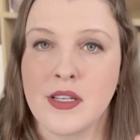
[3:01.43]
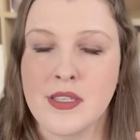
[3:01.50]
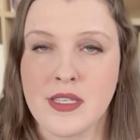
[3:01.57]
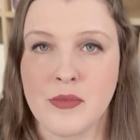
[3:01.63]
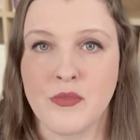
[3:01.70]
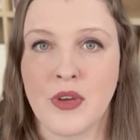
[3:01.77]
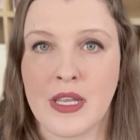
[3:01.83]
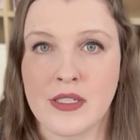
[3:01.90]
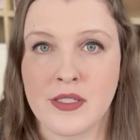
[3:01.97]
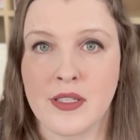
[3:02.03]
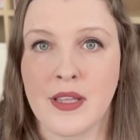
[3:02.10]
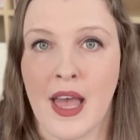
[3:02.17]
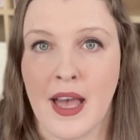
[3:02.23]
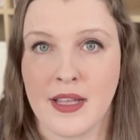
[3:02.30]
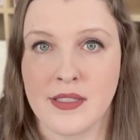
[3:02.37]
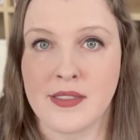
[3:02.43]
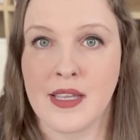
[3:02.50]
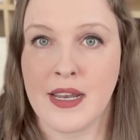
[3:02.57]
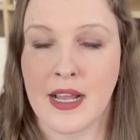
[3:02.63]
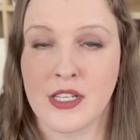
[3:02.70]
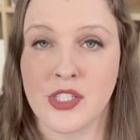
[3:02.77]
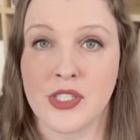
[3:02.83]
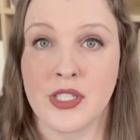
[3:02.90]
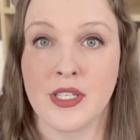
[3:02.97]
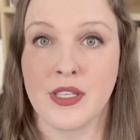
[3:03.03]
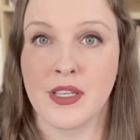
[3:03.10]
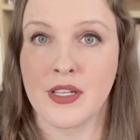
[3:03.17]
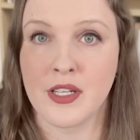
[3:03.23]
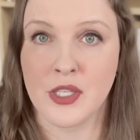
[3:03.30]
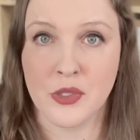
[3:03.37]
is some rental ads that actually
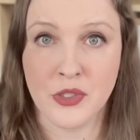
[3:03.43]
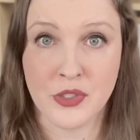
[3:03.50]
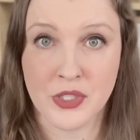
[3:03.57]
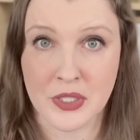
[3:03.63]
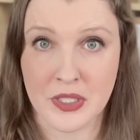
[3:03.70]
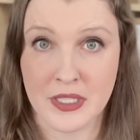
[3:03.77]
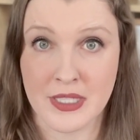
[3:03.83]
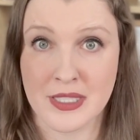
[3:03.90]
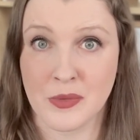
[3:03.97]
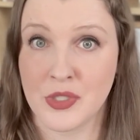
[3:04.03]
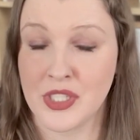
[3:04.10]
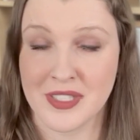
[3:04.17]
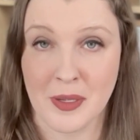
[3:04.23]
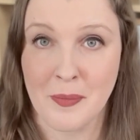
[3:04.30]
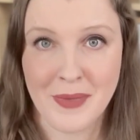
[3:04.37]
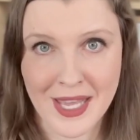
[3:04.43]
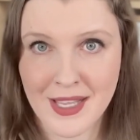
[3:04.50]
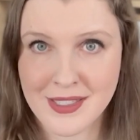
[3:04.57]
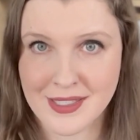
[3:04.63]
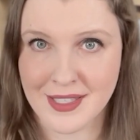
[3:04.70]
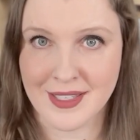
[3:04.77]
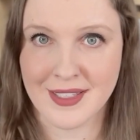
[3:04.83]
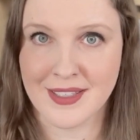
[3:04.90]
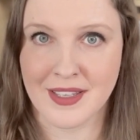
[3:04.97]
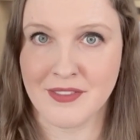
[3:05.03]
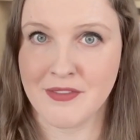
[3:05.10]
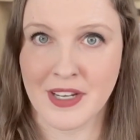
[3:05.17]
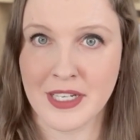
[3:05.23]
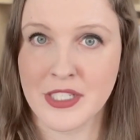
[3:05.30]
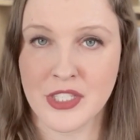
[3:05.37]
include utilities, which is amazing and
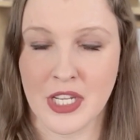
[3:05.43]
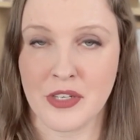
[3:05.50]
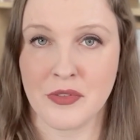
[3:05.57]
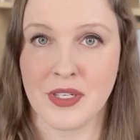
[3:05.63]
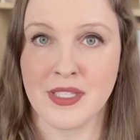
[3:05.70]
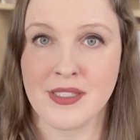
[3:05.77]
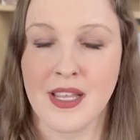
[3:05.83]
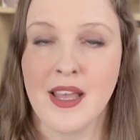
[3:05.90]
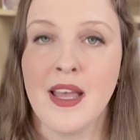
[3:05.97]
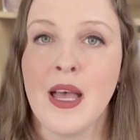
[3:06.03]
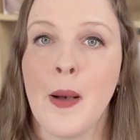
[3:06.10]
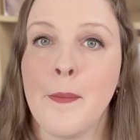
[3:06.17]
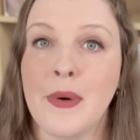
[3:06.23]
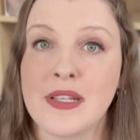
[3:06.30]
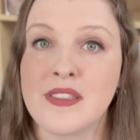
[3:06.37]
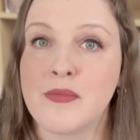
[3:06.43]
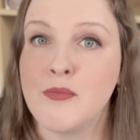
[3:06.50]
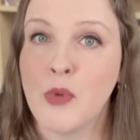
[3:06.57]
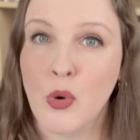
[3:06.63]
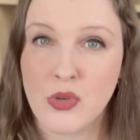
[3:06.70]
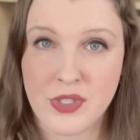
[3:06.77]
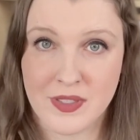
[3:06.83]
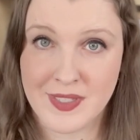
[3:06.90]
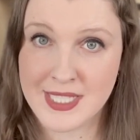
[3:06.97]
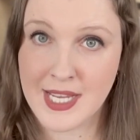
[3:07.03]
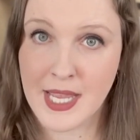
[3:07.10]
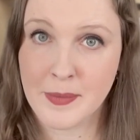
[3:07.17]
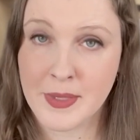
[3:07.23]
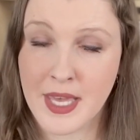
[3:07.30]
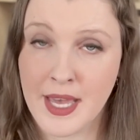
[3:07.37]
very generous. But most of the
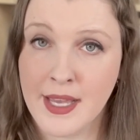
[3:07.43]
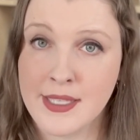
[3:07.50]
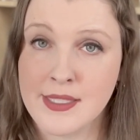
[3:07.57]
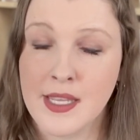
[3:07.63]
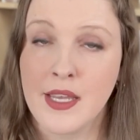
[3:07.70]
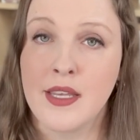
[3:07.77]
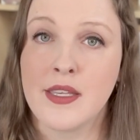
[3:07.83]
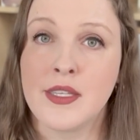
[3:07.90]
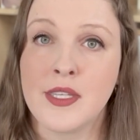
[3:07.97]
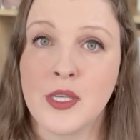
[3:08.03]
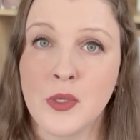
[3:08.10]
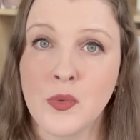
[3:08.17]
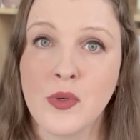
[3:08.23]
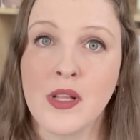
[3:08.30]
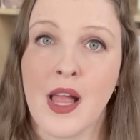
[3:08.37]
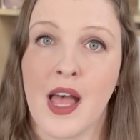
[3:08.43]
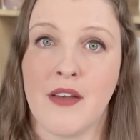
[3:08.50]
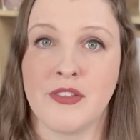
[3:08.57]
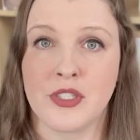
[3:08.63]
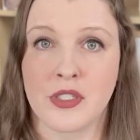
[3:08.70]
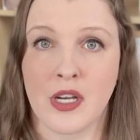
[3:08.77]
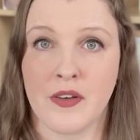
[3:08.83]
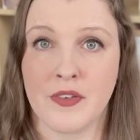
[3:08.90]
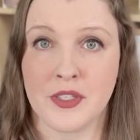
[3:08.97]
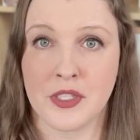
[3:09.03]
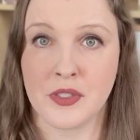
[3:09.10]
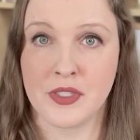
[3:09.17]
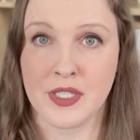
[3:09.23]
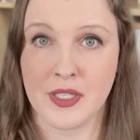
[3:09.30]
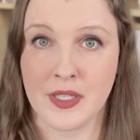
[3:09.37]
time, guys, you will have to cover the
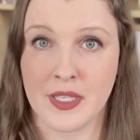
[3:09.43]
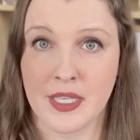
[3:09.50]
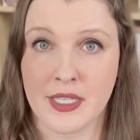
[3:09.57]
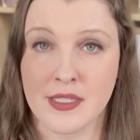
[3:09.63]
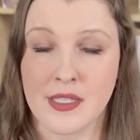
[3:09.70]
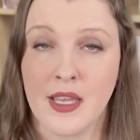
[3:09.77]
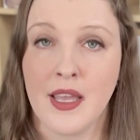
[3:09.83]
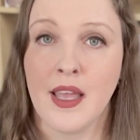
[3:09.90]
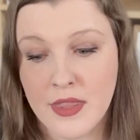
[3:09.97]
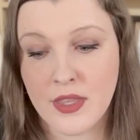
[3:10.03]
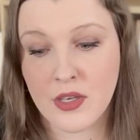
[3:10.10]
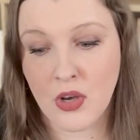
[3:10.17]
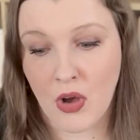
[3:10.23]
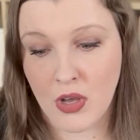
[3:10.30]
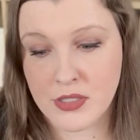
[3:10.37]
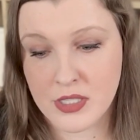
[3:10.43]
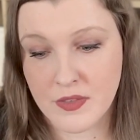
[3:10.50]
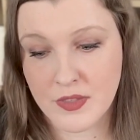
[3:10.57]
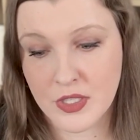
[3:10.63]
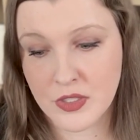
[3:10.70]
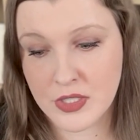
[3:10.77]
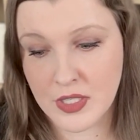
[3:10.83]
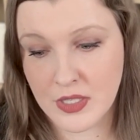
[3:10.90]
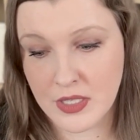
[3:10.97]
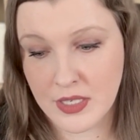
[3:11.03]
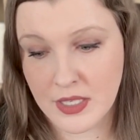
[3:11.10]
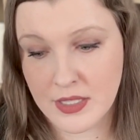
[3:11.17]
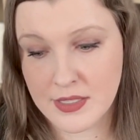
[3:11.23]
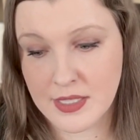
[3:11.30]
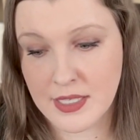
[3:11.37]
utilities. The cost of the
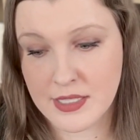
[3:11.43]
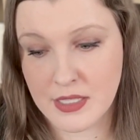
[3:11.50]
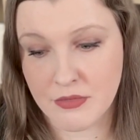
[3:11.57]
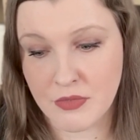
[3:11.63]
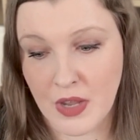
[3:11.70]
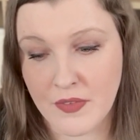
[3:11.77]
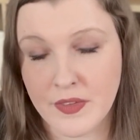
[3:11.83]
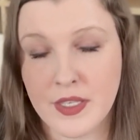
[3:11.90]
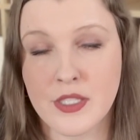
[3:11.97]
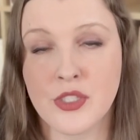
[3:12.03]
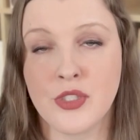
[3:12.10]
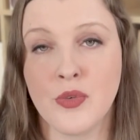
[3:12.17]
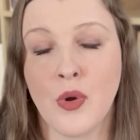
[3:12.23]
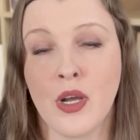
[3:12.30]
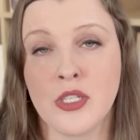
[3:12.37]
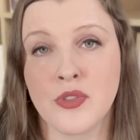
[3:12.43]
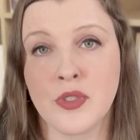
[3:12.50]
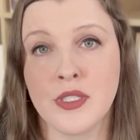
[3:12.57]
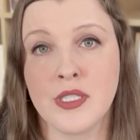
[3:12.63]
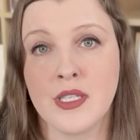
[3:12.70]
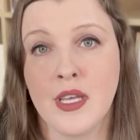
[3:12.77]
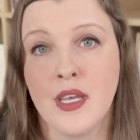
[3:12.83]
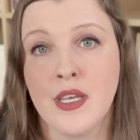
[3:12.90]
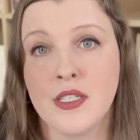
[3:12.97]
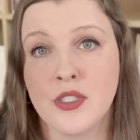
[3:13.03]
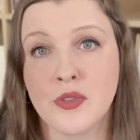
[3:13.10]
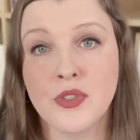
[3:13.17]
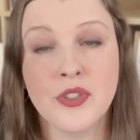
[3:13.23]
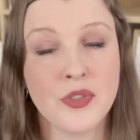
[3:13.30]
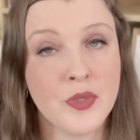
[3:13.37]
utilities is roughly $200
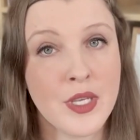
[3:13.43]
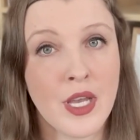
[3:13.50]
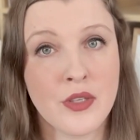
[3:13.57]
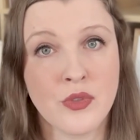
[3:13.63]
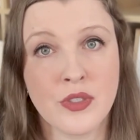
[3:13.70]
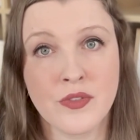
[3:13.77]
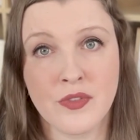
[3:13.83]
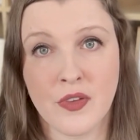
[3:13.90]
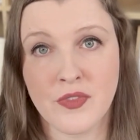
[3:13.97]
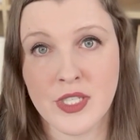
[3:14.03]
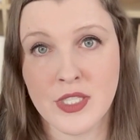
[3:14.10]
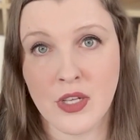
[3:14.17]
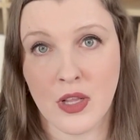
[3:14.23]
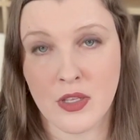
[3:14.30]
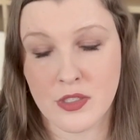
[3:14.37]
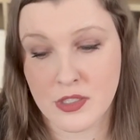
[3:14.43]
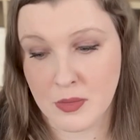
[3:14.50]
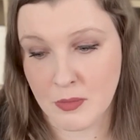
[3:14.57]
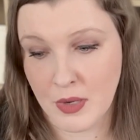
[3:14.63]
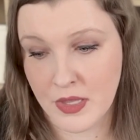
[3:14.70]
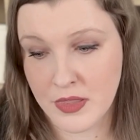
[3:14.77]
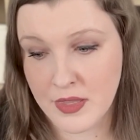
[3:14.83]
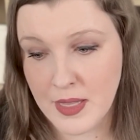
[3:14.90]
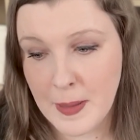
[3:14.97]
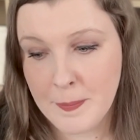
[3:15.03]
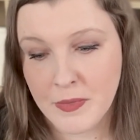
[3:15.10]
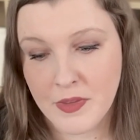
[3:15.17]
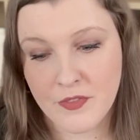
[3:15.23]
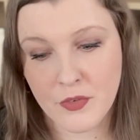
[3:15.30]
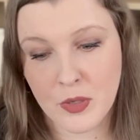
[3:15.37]
to $350 a month
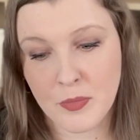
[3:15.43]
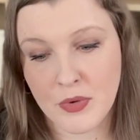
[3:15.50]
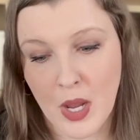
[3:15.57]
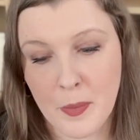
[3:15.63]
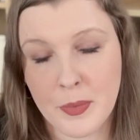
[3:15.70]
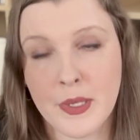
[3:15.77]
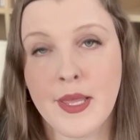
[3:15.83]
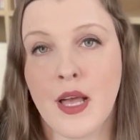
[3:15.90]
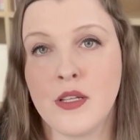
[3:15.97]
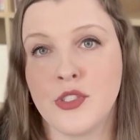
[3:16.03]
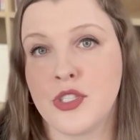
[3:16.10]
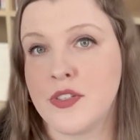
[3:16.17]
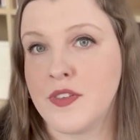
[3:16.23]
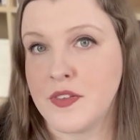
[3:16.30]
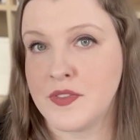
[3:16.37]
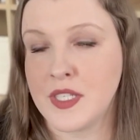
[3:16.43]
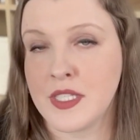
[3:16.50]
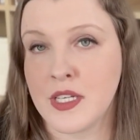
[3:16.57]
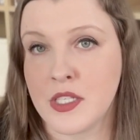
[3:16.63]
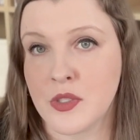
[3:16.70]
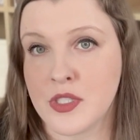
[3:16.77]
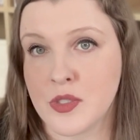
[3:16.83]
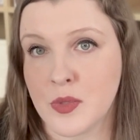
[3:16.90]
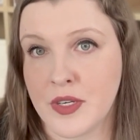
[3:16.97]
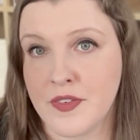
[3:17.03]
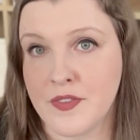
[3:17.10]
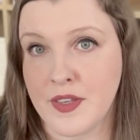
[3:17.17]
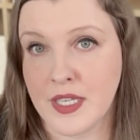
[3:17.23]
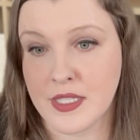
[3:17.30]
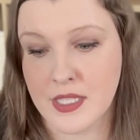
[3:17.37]
for a property under 1,500 square
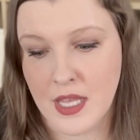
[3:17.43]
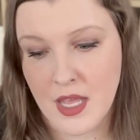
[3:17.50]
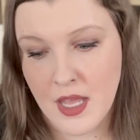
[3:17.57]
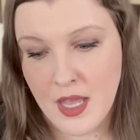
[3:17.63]
feet.